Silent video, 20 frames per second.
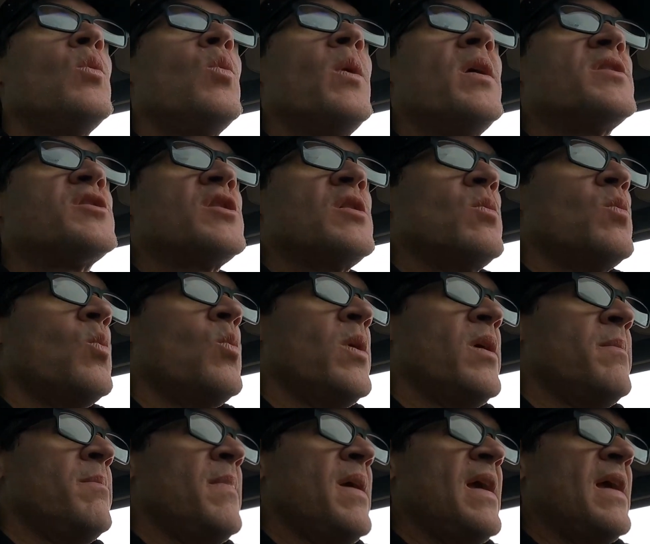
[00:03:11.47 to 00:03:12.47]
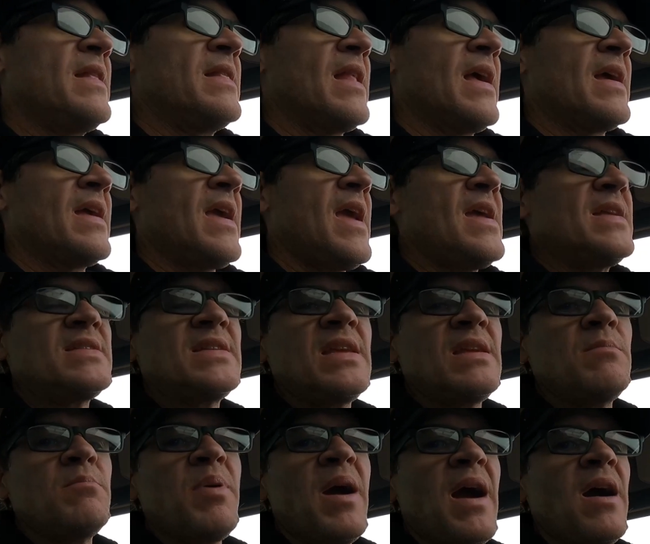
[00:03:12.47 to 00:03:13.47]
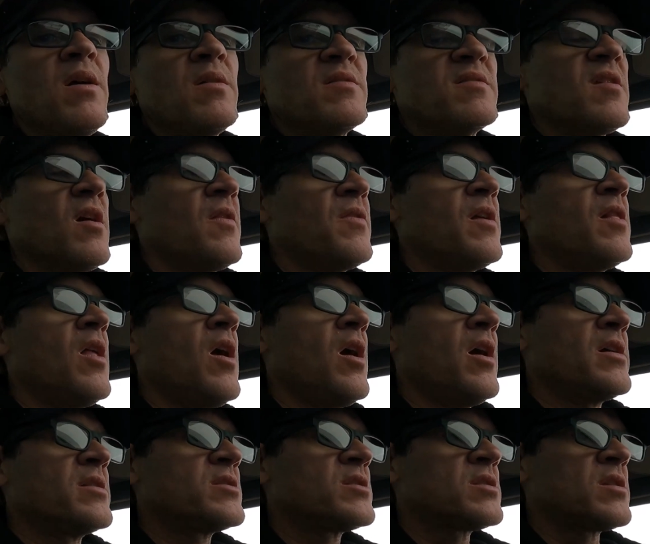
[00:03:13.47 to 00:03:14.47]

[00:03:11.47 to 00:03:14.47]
which it made like 18 pounds on the launch.